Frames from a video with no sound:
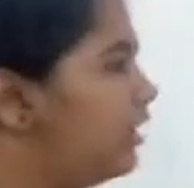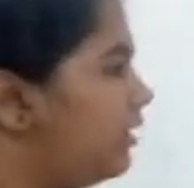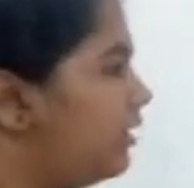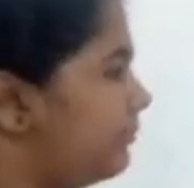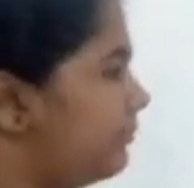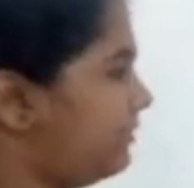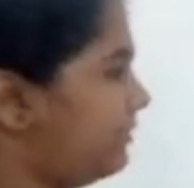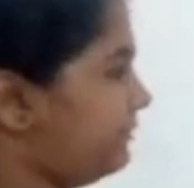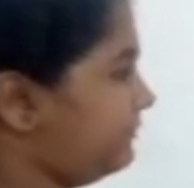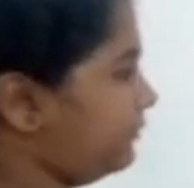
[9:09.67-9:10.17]

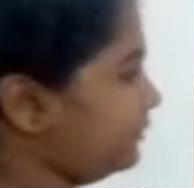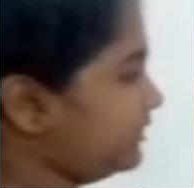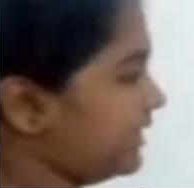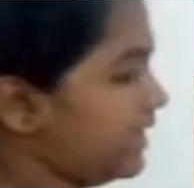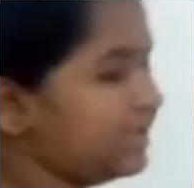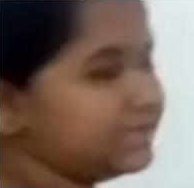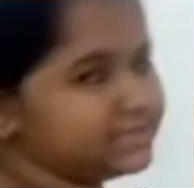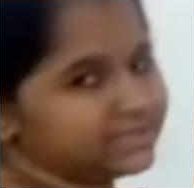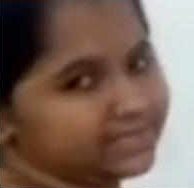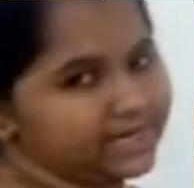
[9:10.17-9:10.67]
Before
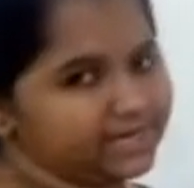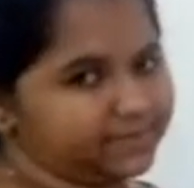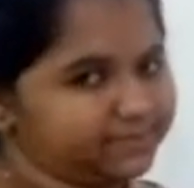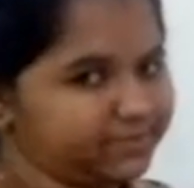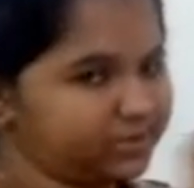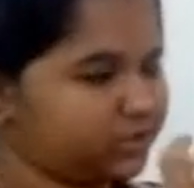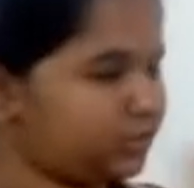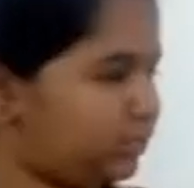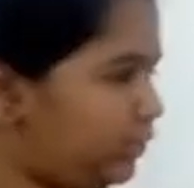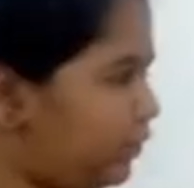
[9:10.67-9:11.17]
that, let me
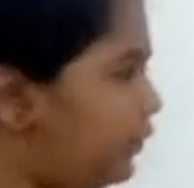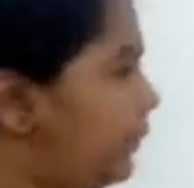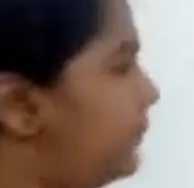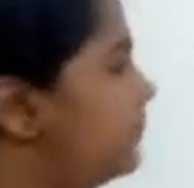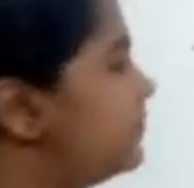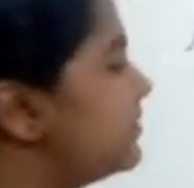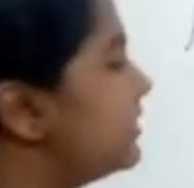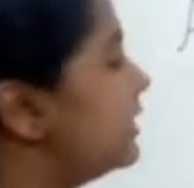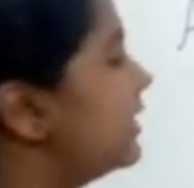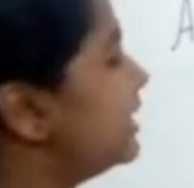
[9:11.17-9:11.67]
show you.
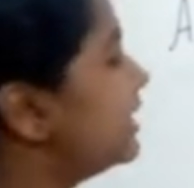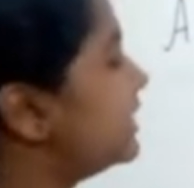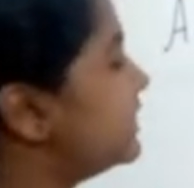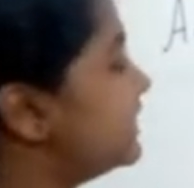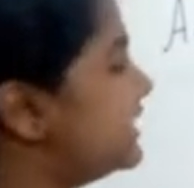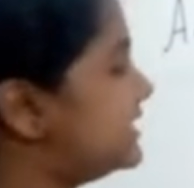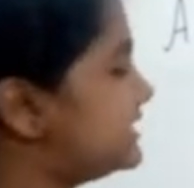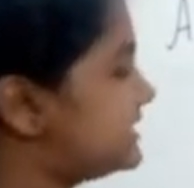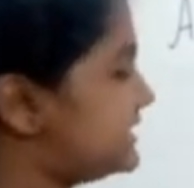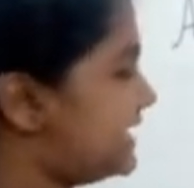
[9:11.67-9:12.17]

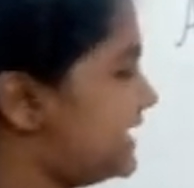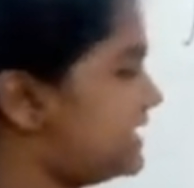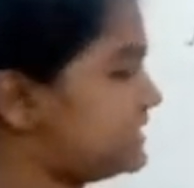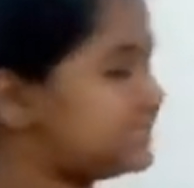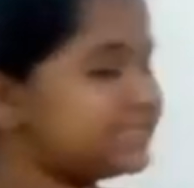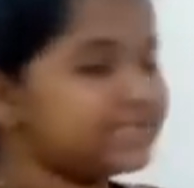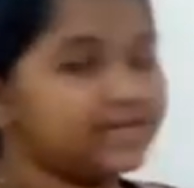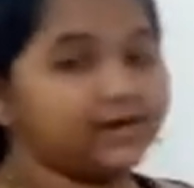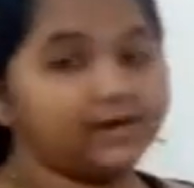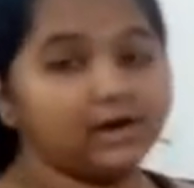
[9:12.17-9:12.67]
This is
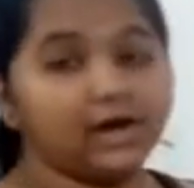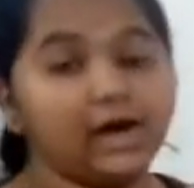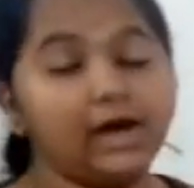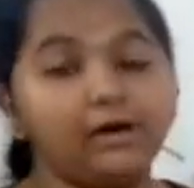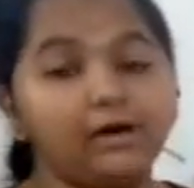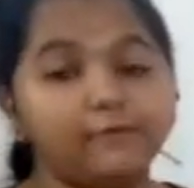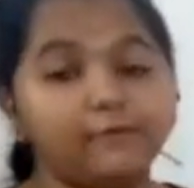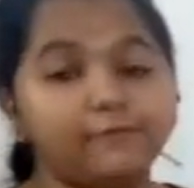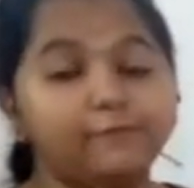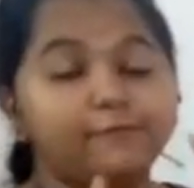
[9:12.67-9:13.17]
a
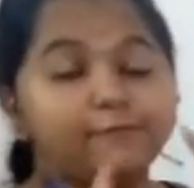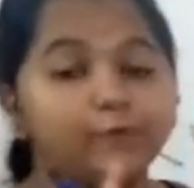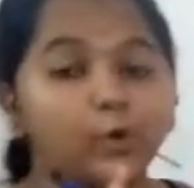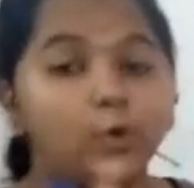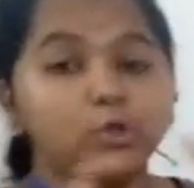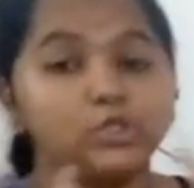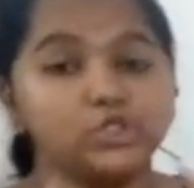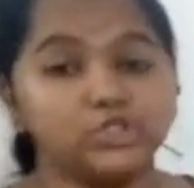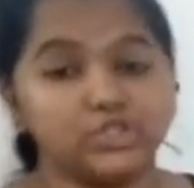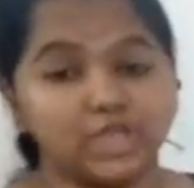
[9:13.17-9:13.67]
4
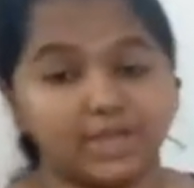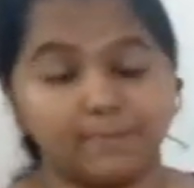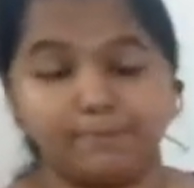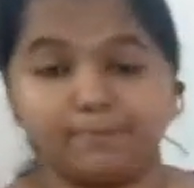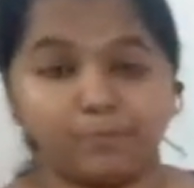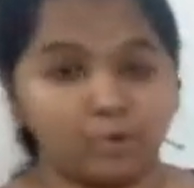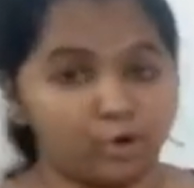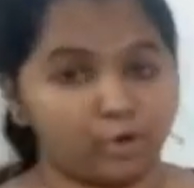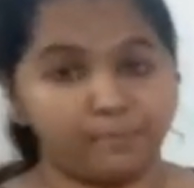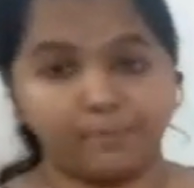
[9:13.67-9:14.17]

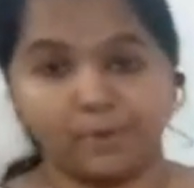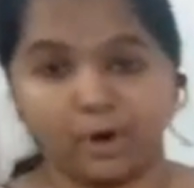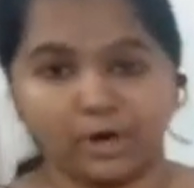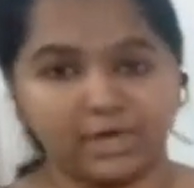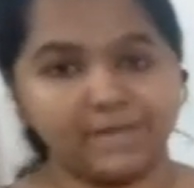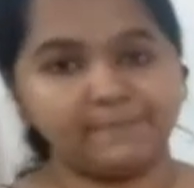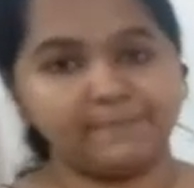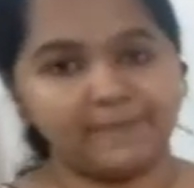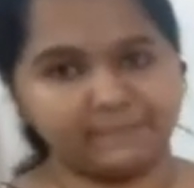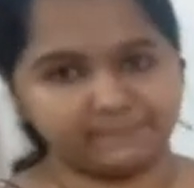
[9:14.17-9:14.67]

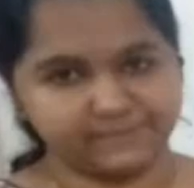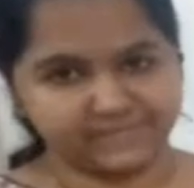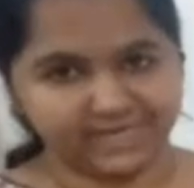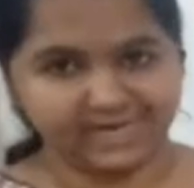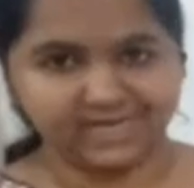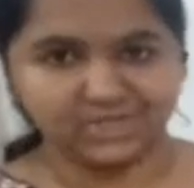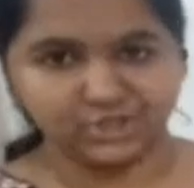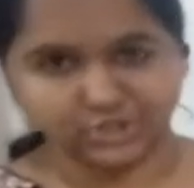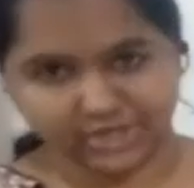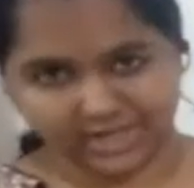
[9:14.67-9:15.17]
polypeptide
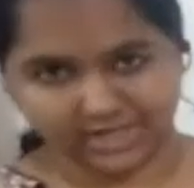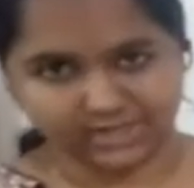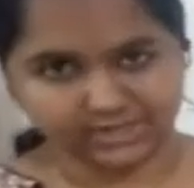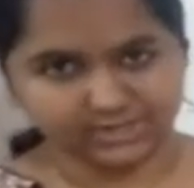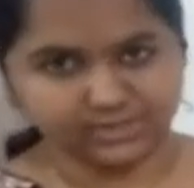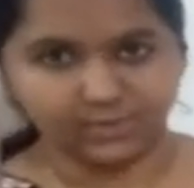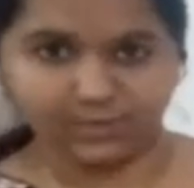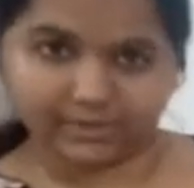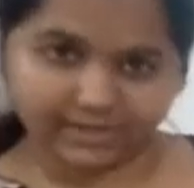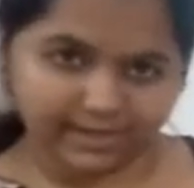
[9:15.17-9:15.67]
chains.
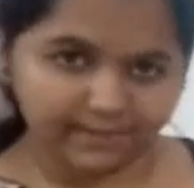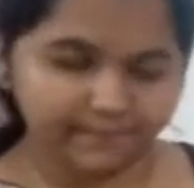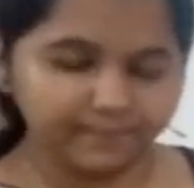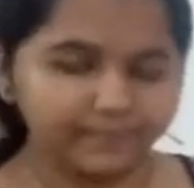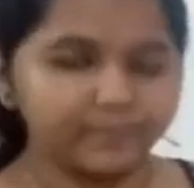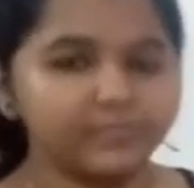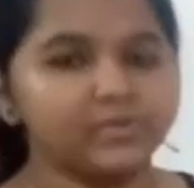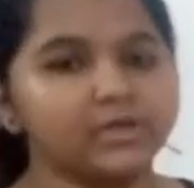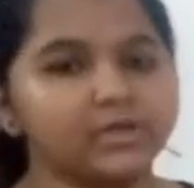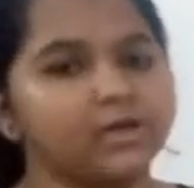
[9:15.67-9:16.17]
Okay,
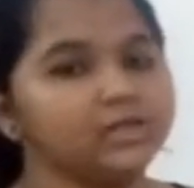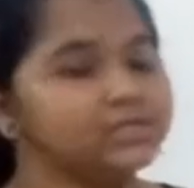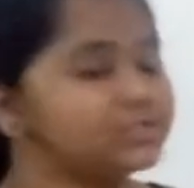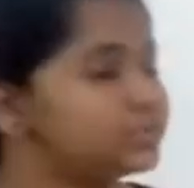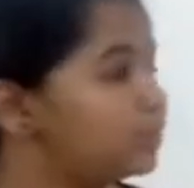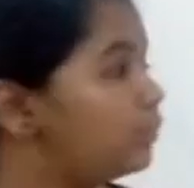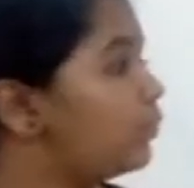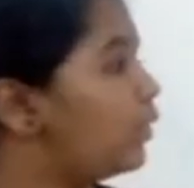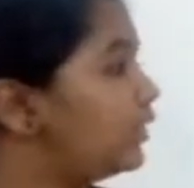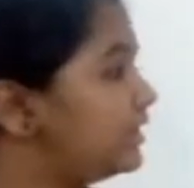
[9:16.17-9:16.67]

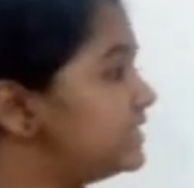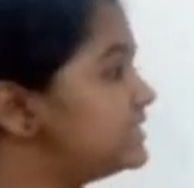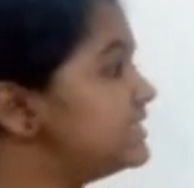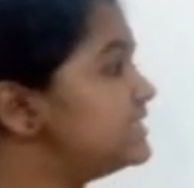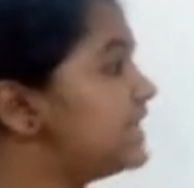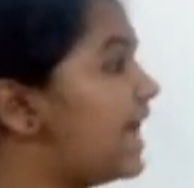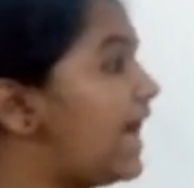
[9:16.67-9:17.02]
so what is it?